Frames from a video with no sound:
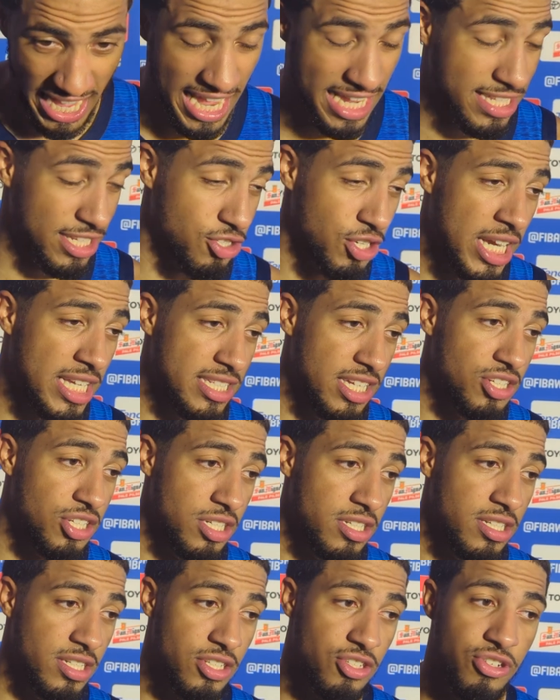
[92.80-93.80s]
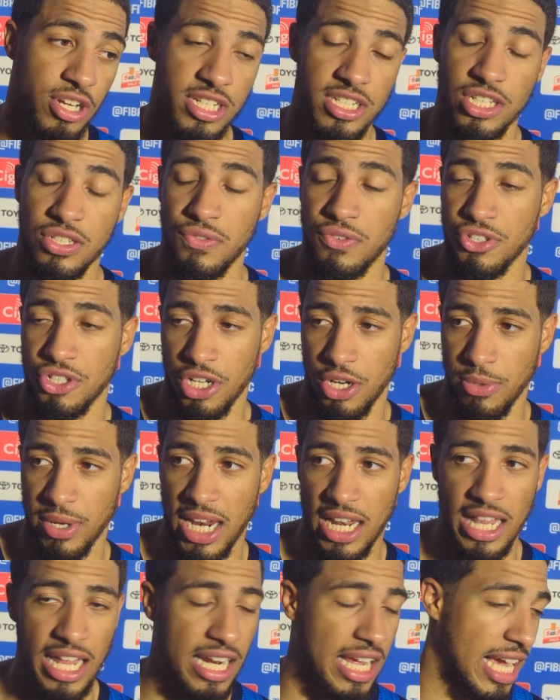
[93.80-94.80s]
Yeah, it's a transition. It's a transition for sure. We
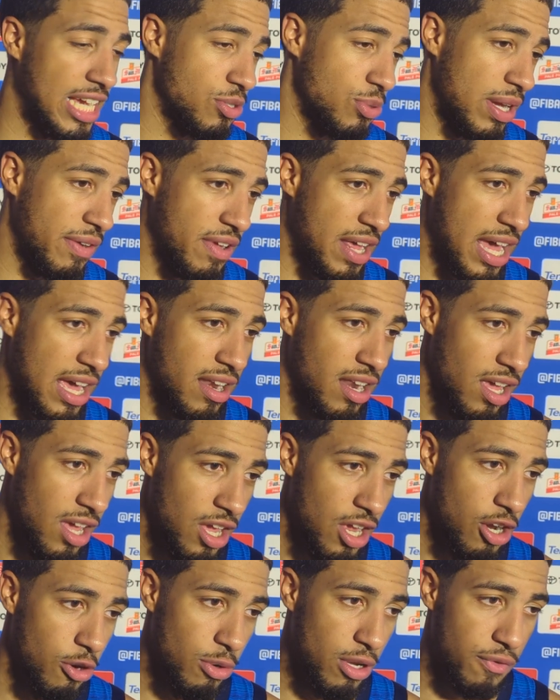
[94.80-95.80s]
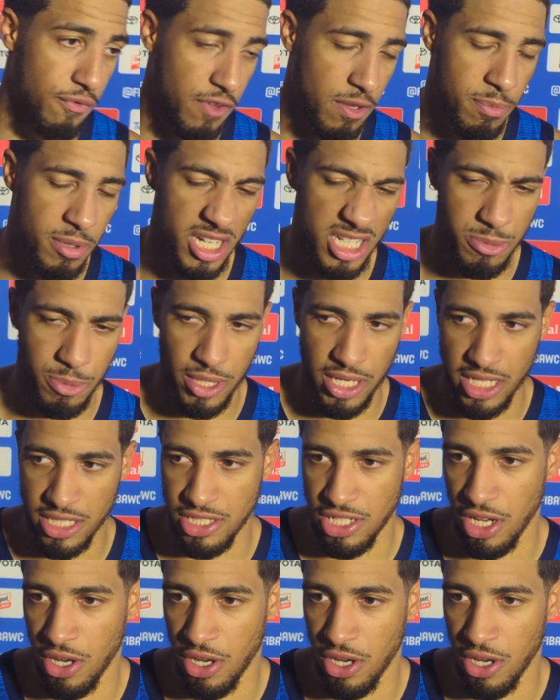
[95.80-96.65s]
got a lot of guys who haven't had real FIBA experience.